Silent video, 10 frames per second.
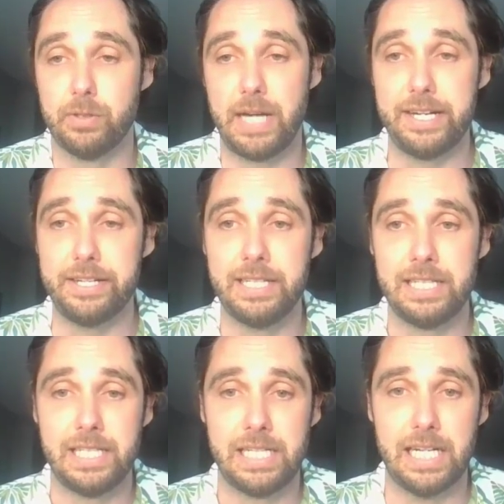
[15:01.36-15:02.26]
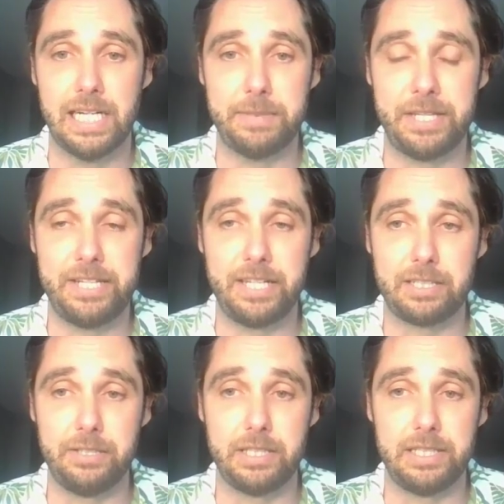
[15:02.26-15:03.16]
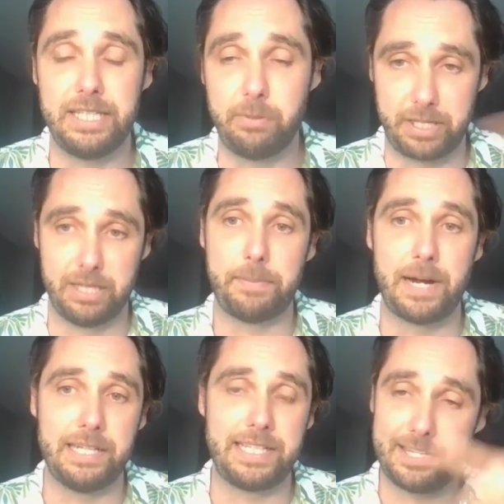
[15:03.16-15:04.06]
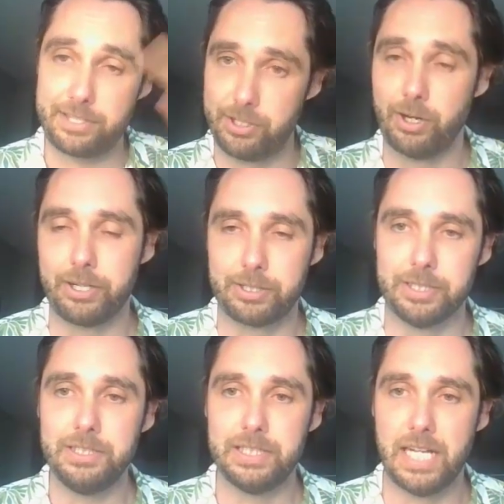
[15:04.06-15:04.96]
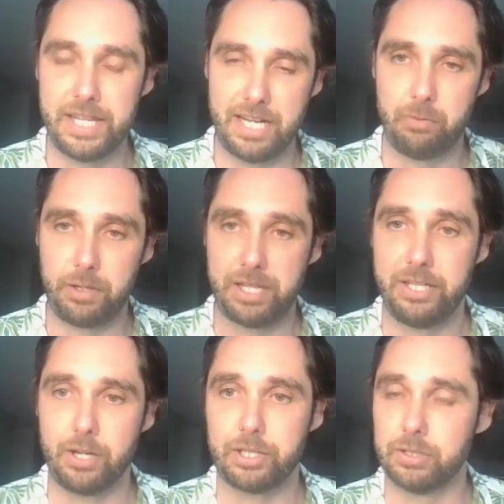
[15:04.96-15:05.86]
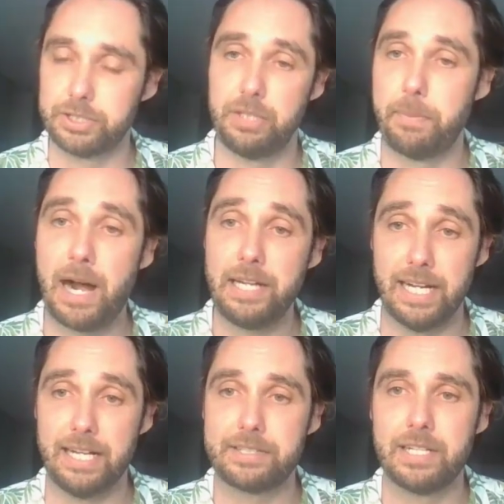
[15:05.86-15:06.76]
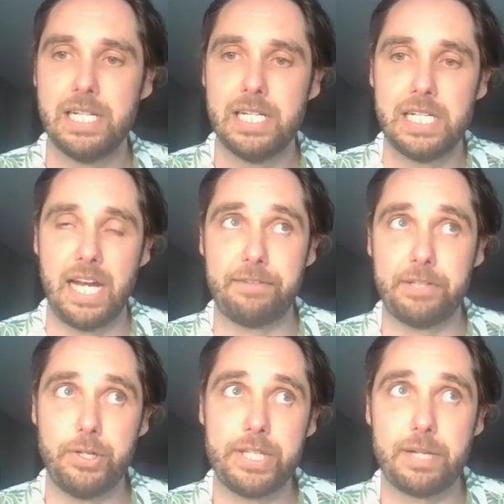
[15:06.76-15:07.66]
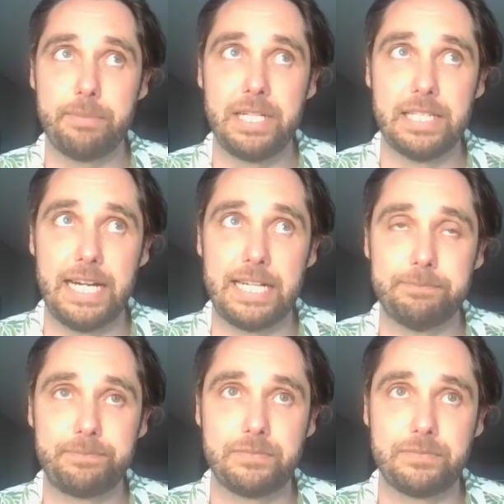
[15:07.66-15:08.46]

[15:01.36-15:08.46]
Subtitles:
created, and then include a link within the podcast to your article, and then within the article to the podcast. If you're doing something like